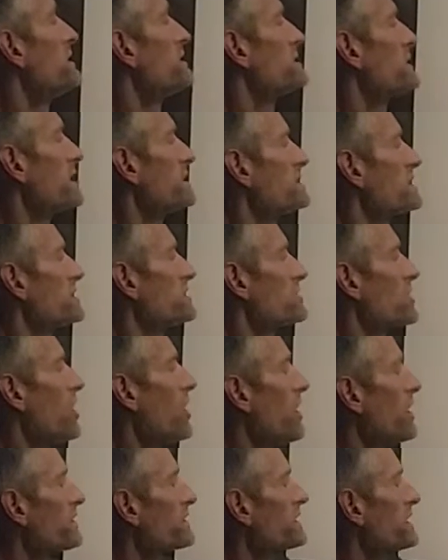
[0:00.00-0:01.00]
since it's
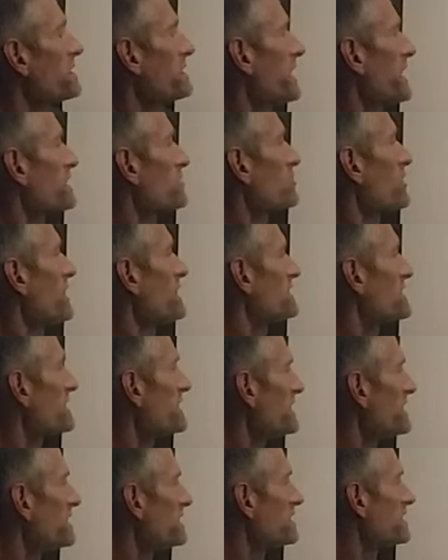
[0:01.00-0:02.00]
all the electrons
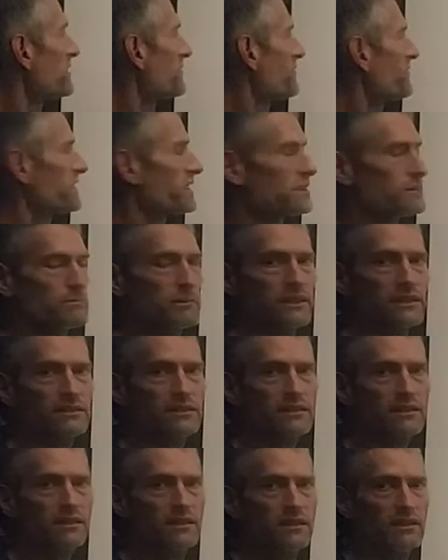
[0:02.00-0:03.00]
in the
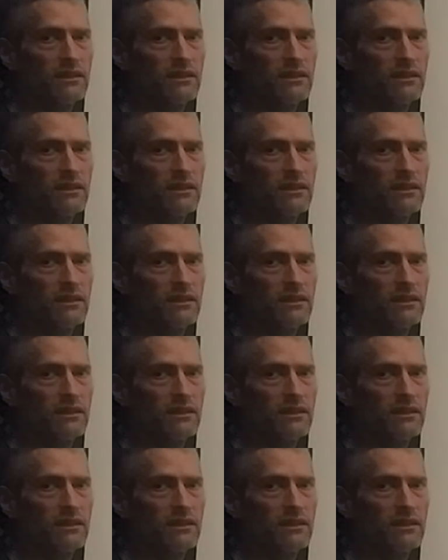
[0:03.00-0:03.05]
filament